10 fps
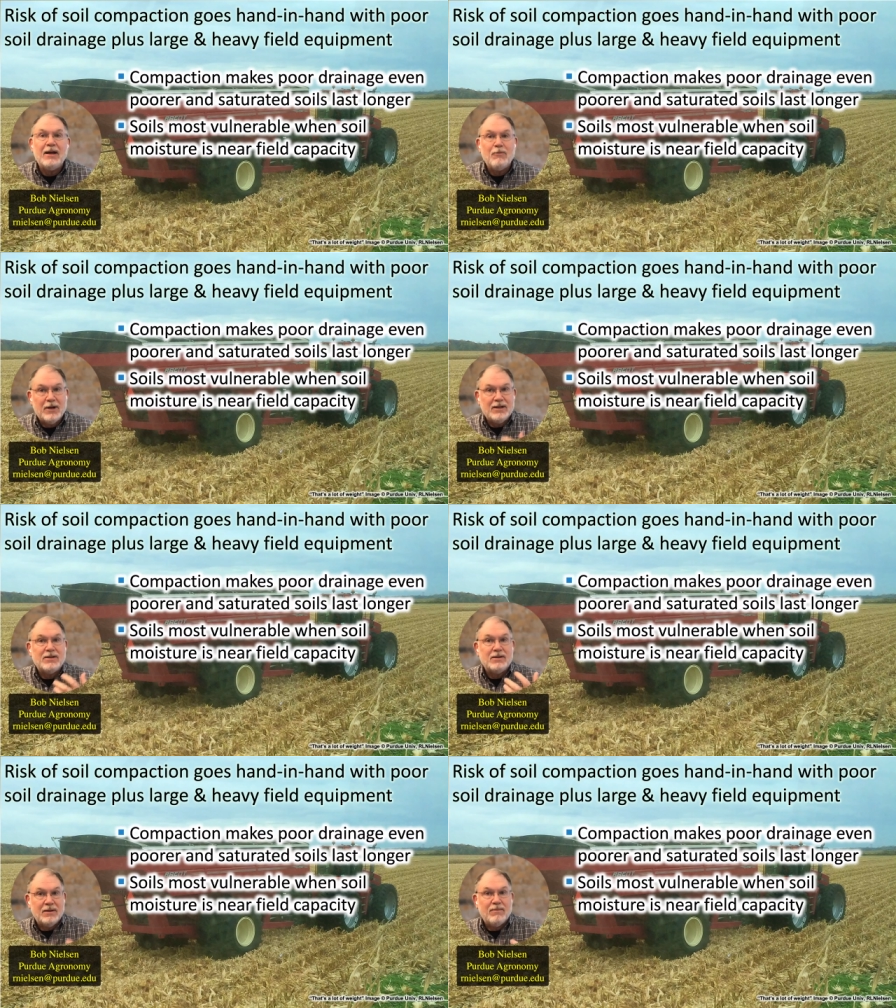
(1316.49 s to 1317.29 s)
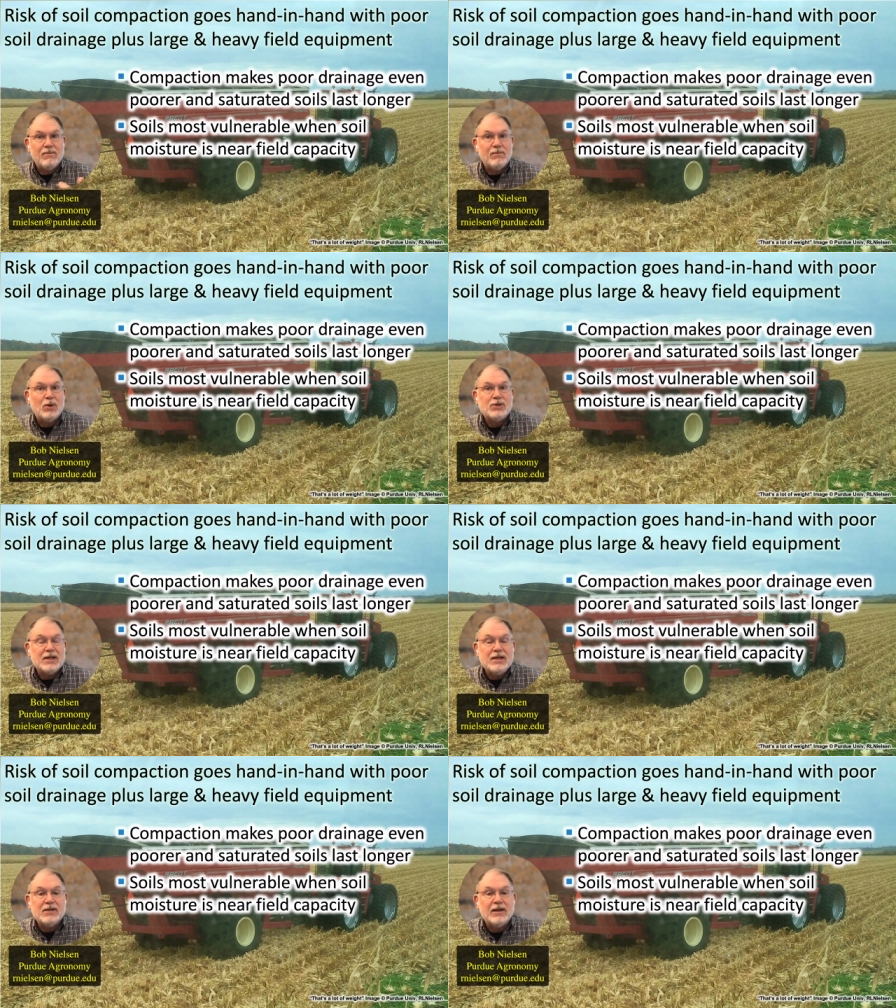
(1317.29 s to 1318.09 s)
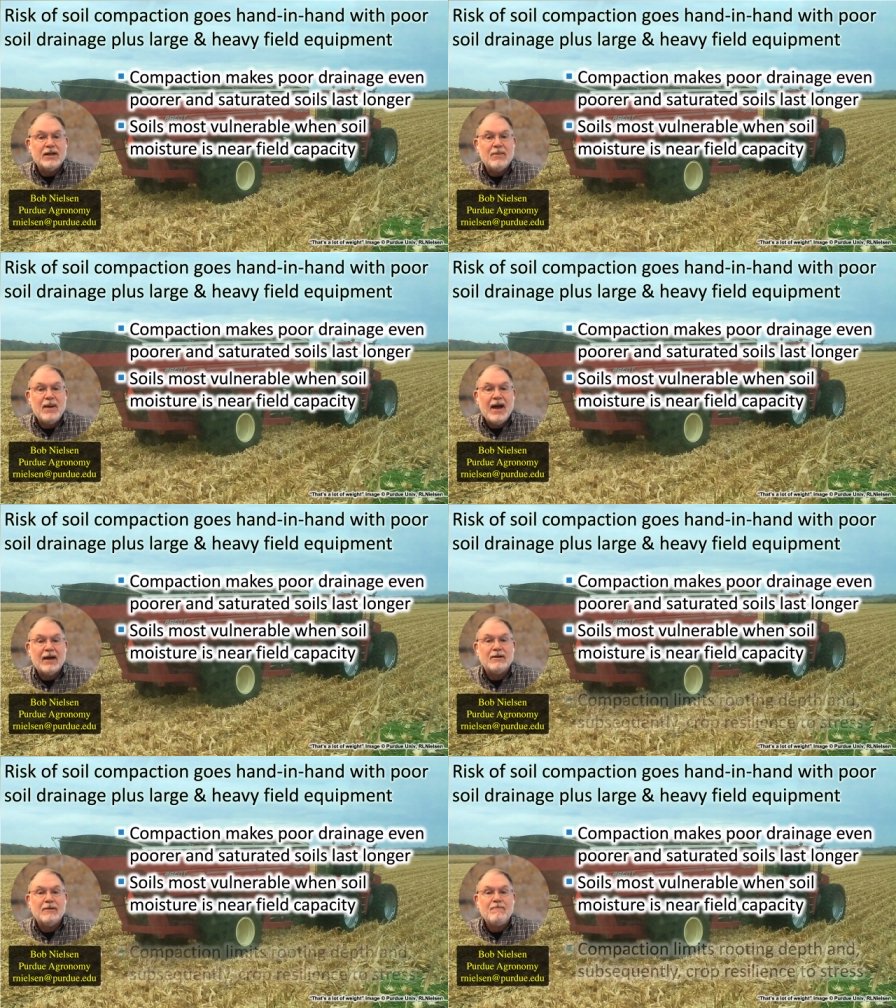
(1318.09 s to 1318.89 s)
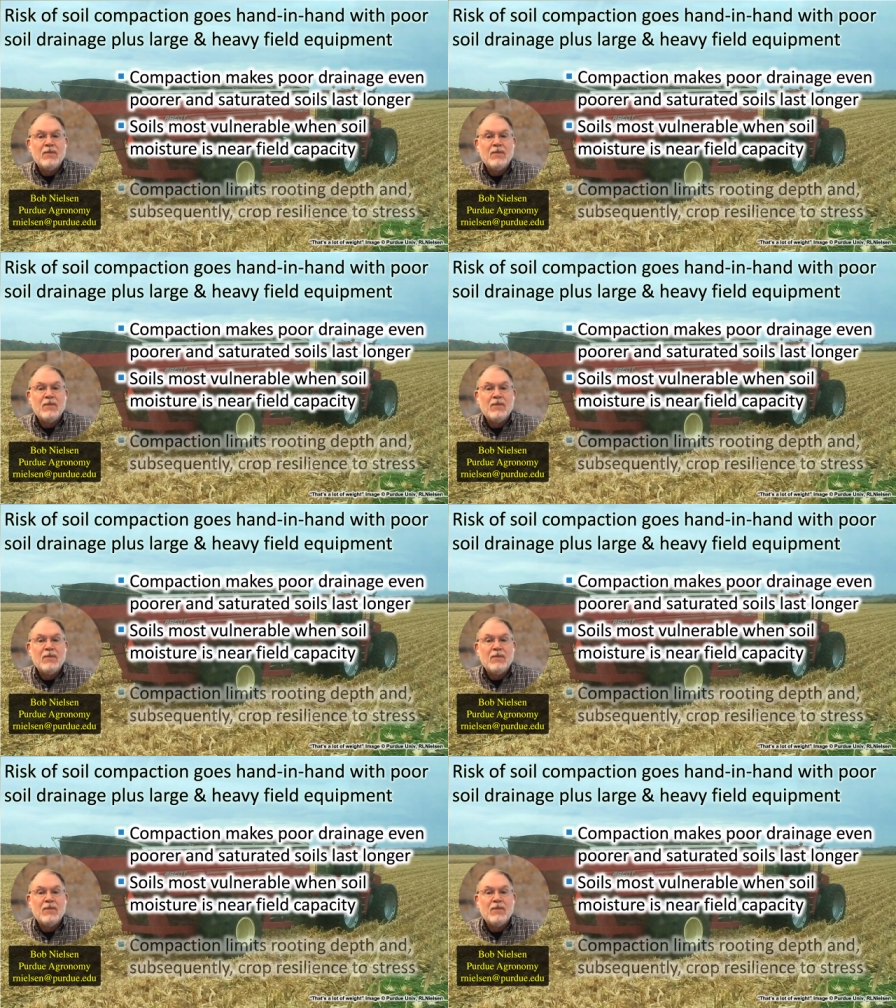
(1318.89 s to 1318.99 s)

when it's the most easily compacted.